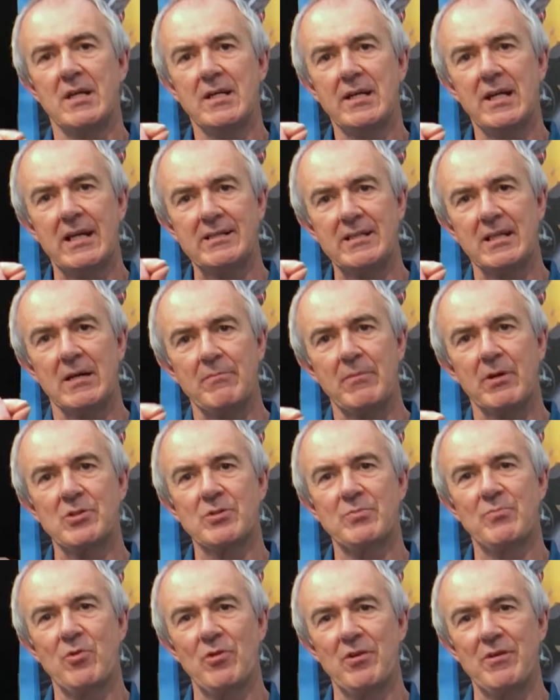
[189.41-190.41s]
getting a
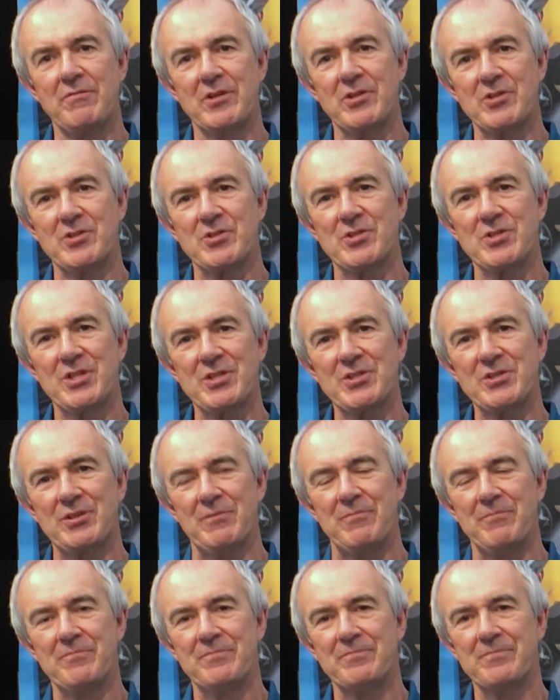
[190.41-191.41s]
much more efficient
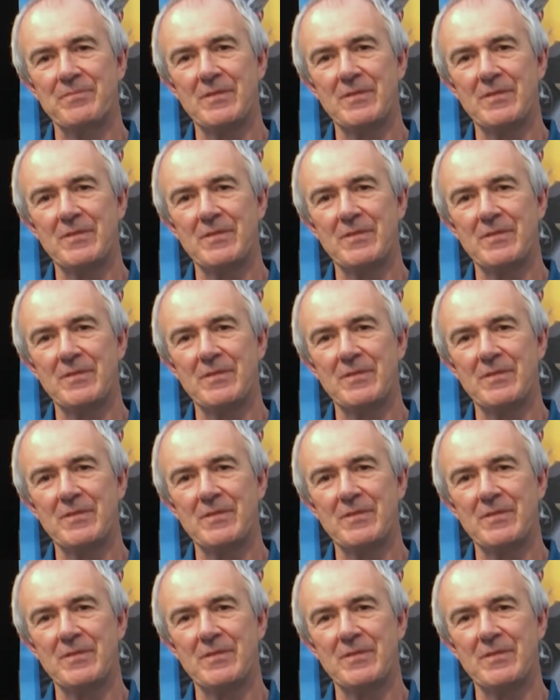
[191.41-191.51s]
system.